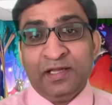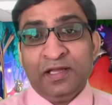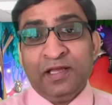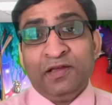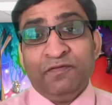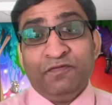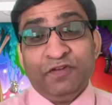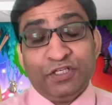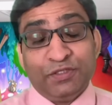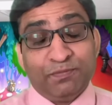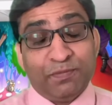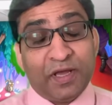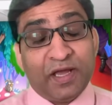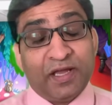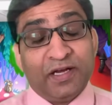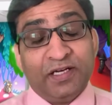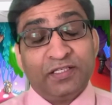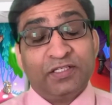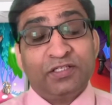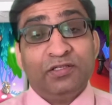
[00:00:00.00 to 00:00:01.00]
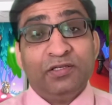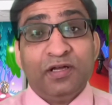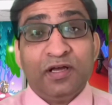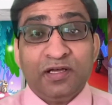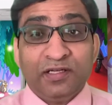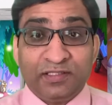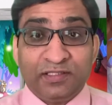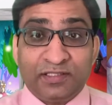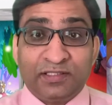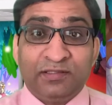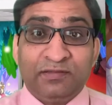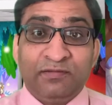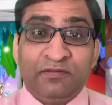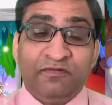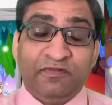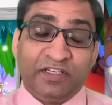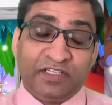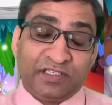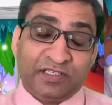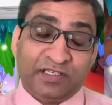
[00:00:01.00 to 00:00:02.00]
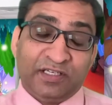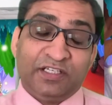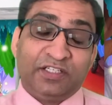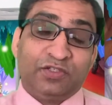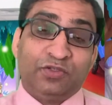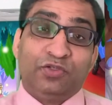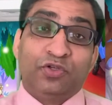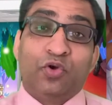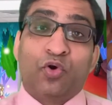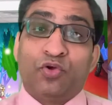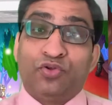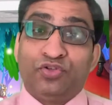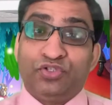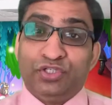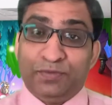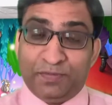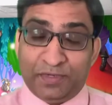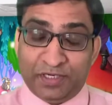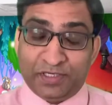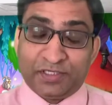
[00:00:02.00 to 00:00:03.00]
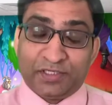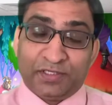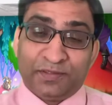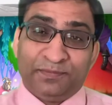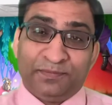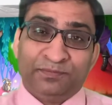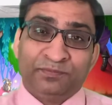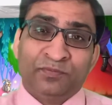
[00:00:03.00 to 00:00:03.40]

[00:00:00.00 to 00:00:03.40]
which parents does which leads to the constipation.